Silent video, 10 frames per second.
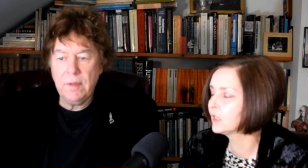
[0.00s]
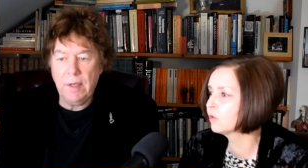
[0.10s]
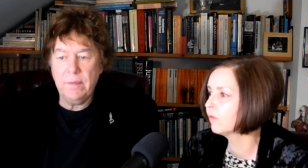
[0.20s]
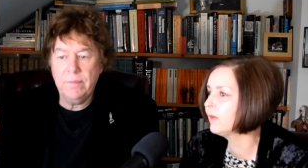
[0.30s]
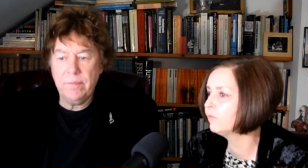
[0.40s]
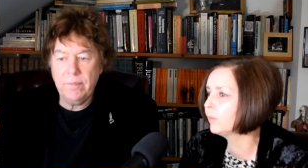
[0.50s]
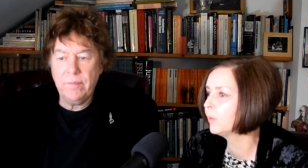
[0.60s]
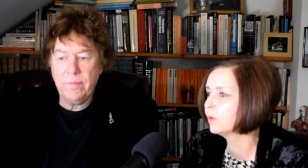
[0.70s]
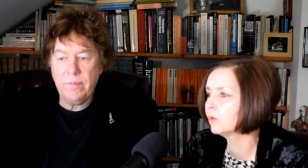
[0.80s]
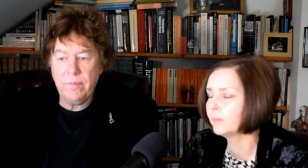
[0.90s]
Speaker 1: It's a yeah. great
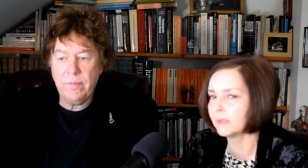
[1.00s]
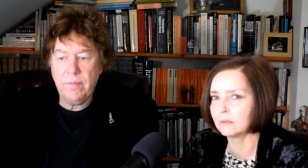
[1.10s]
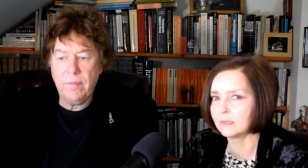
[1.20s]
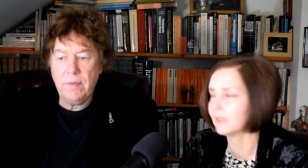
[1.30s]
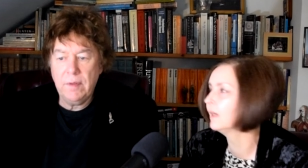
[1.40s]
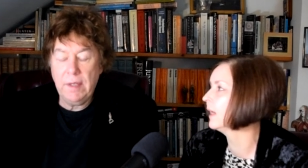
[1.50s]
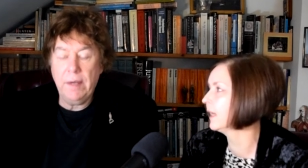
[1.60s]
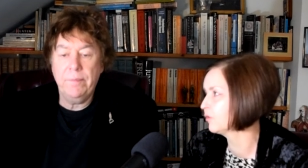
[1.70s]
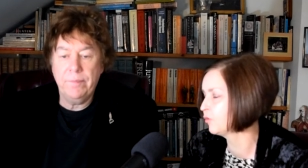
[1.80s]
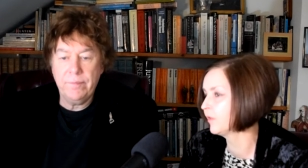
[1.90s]
rapport builder, yeah.
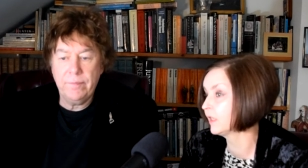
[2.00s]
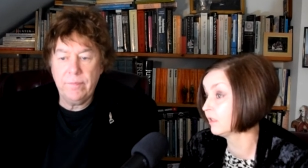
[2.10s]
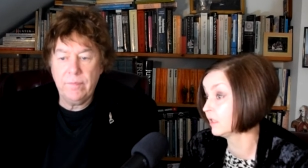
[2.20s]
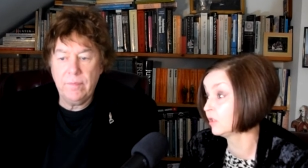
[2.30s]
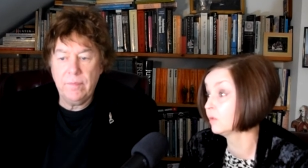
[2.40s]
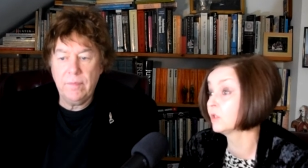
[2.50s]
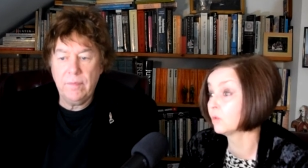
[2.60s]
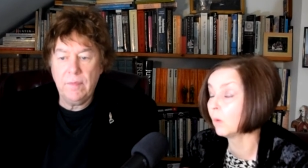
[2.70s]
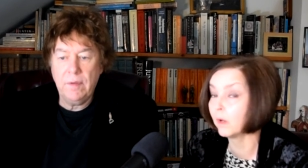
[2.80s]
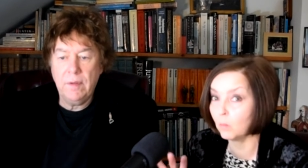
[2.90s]
extroverted
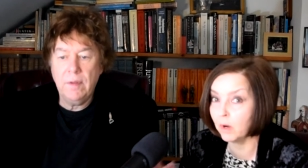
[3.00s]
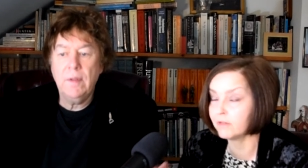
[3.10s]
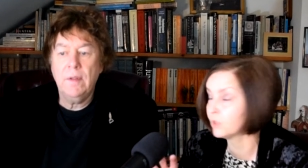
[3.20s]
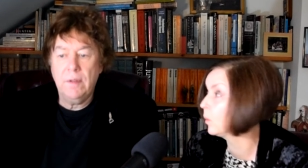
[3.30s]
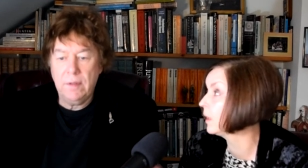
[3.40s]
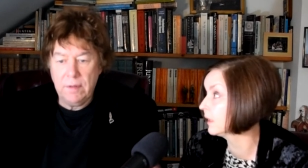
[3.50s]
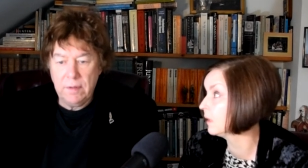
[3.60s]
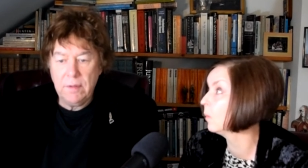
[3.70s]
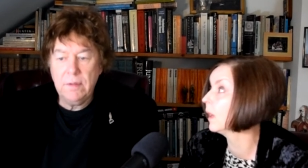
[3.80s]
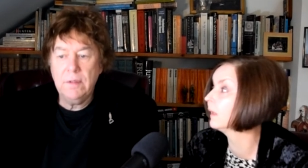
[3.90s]
intuition work, where it's
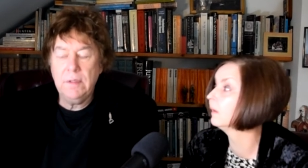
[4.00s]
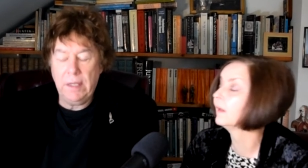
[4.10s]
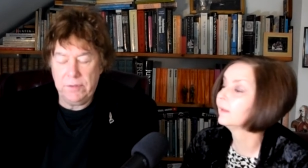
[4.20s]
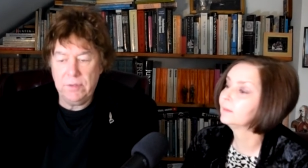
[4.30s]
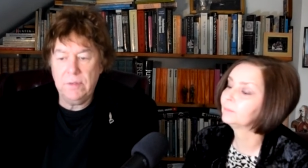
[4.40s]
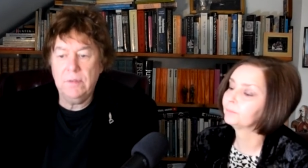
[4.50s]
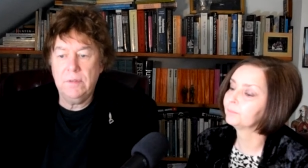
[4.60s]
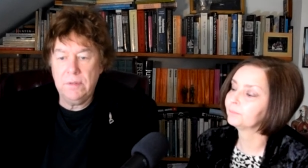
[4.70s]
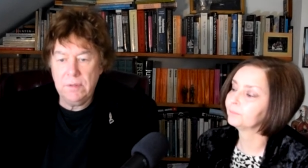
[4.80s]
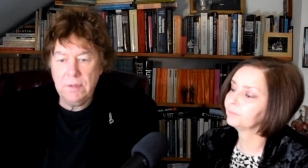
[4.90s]
working well. Yes.
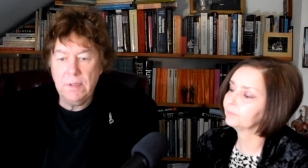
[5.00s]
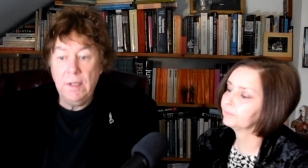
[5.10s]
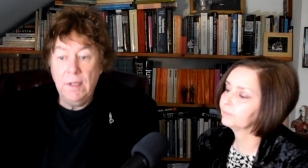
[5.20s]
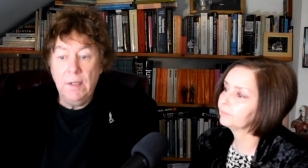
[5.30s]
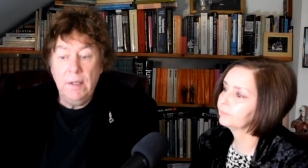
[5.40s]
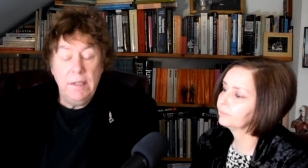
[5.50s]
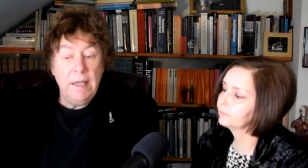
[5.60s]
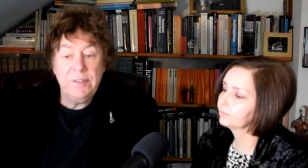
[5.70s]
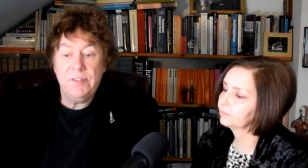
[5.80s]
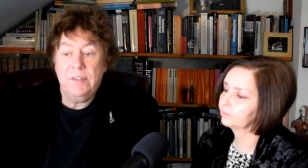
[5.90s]

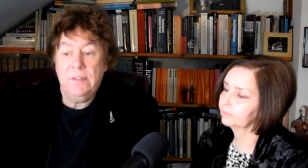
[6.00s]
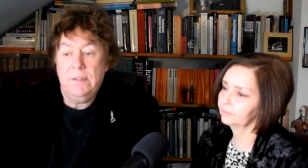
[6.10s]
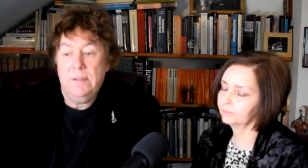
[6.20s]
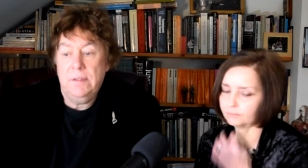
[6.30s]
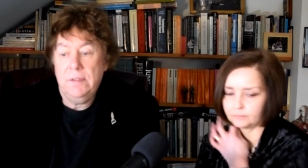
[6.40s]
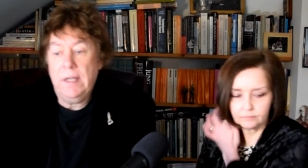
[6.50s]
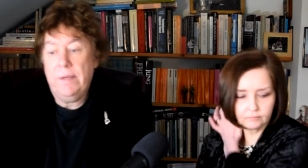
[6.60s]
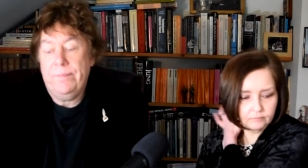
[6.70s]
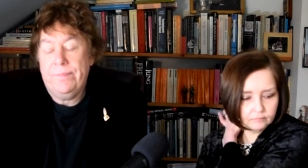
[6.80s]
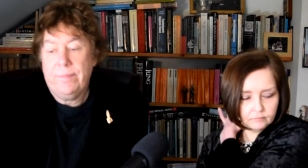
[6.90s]
Speaker 2: Yes. Yeah.
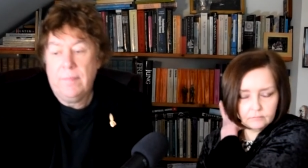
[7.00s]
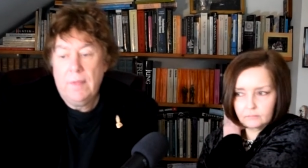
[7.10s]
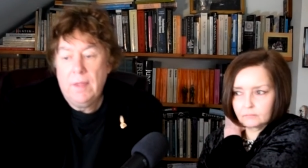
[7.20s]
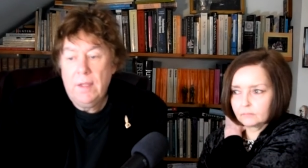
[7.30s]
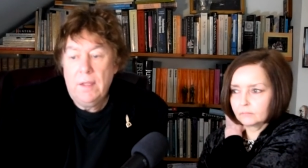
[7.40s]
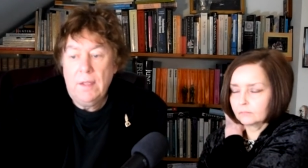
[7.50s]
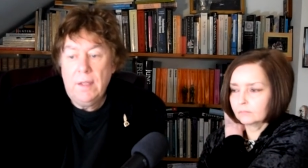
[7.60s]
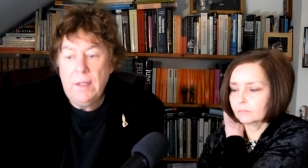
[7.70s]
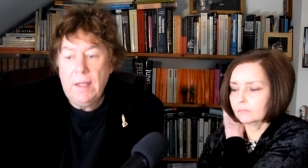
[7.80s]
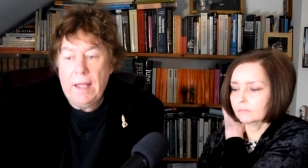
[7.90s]

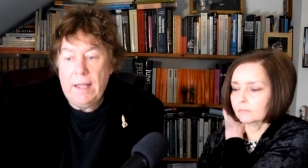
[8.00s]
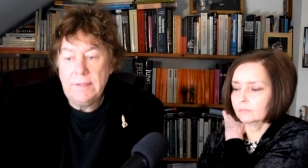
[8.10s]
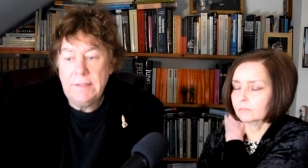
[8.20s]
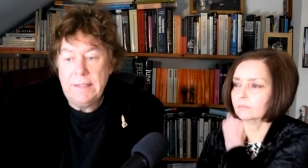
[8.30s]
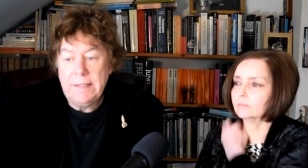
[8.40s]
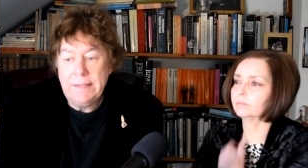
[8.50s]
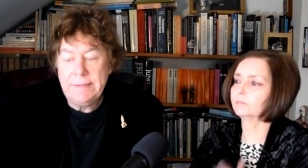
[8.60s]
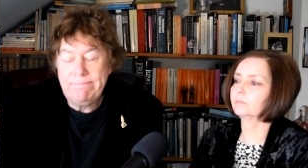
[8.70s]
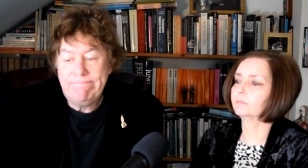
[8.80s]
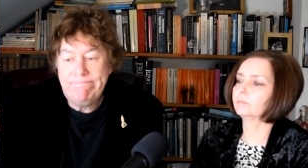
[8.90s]
And uh,
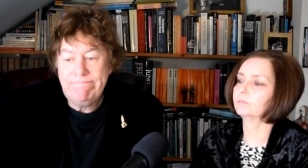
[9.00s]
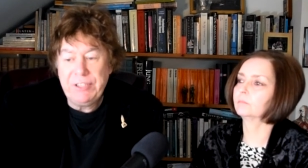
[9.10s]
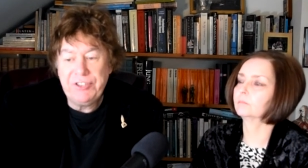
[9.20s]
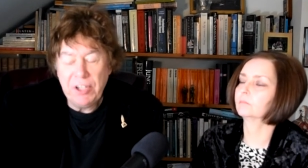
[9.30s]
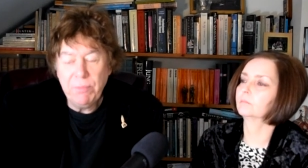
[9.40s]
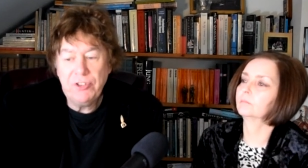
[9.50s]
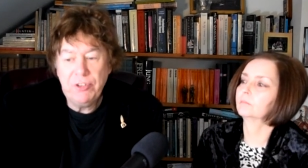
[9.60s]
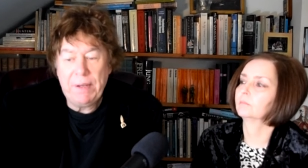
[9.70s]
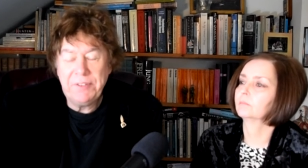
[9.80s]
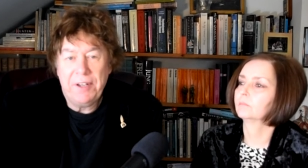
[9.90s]
there's so much
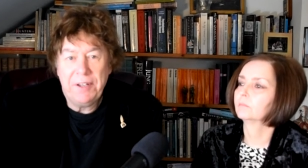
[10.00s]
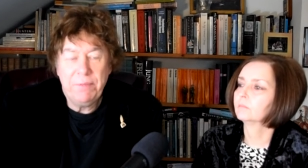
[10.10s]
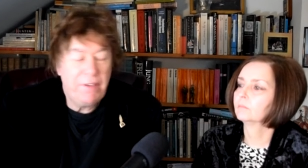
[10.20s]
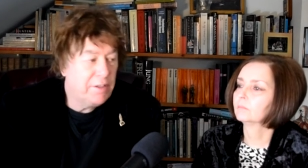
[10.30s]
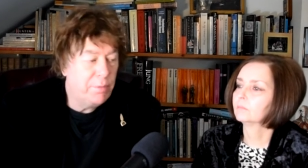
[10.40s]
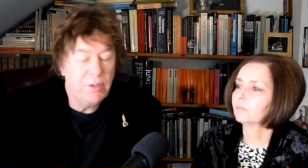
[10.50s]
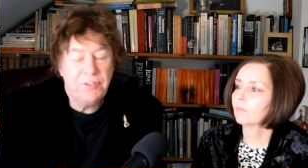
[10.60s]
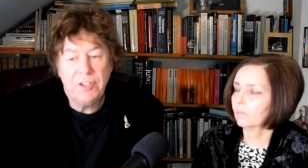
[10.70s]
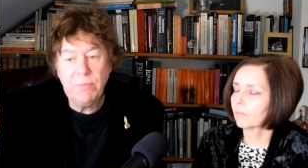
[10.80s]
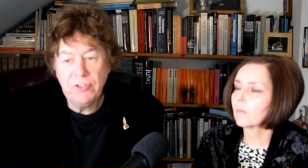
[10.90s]
about type. Thank you, Paul. There's
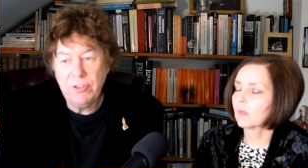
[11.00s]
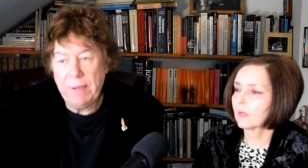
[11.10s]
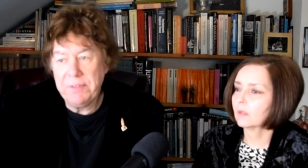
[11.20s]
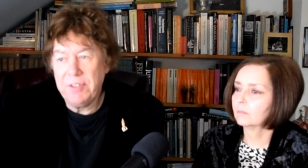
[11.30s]
so much about